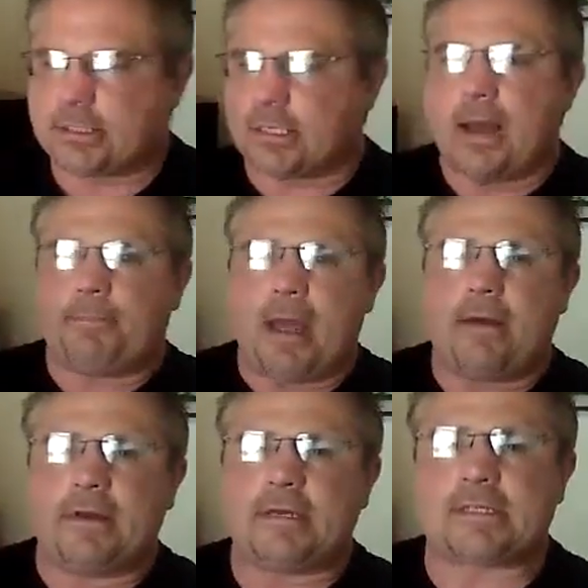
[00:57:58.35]
Stop
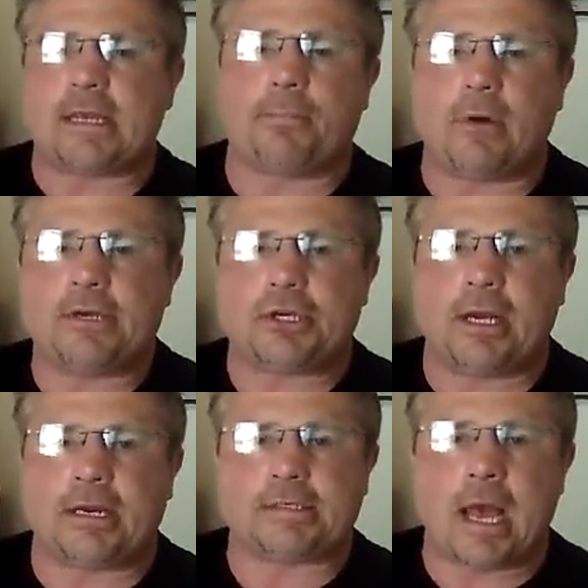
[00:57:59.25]
having a
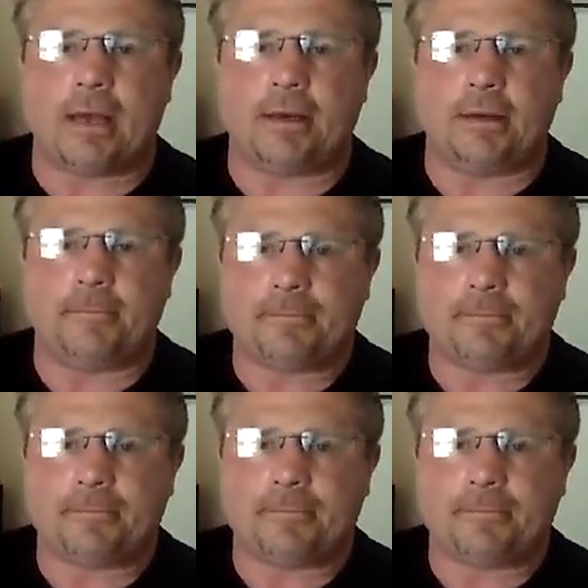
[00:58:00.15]
separation anxiety,